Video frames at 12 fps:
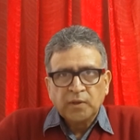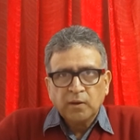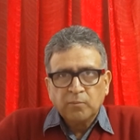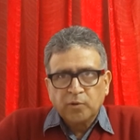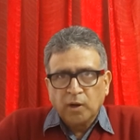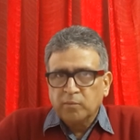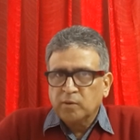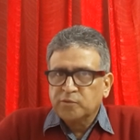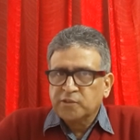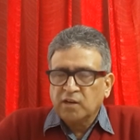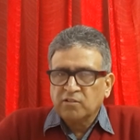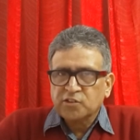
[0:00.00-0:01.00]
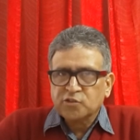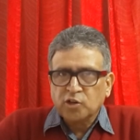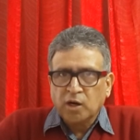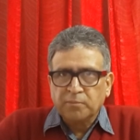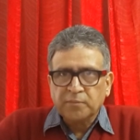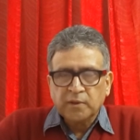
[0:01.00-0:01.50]
Problems never
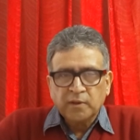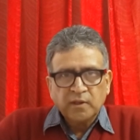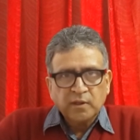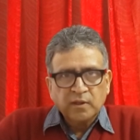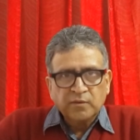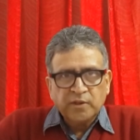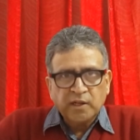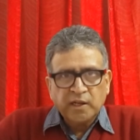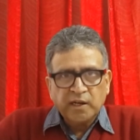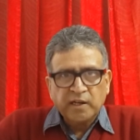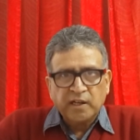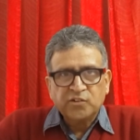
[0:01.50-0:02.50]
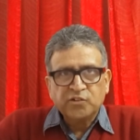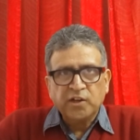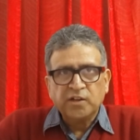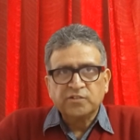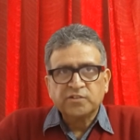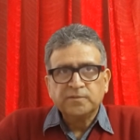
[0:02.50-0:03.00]
stop, they get
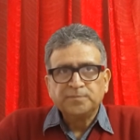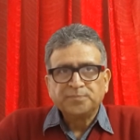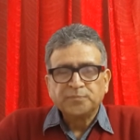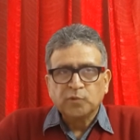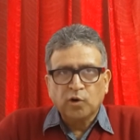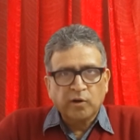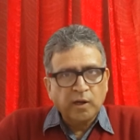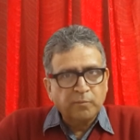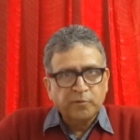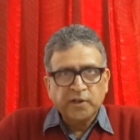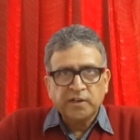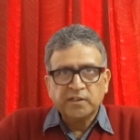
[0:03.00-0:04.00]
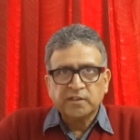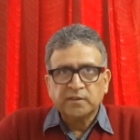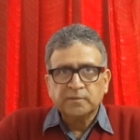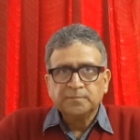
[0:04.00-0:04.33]
exchanged or upgraded.